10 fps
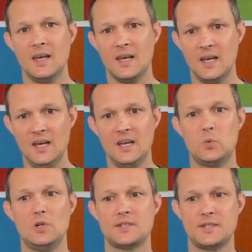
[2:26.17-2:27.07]
it will
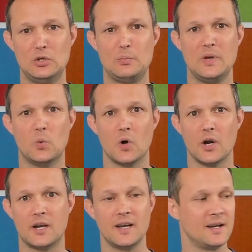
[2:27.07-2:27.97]
still be
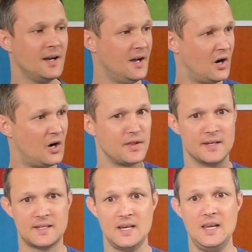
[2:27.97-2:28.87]
working on the
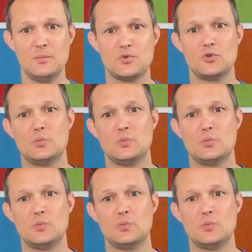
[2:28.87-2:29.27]
Teams room.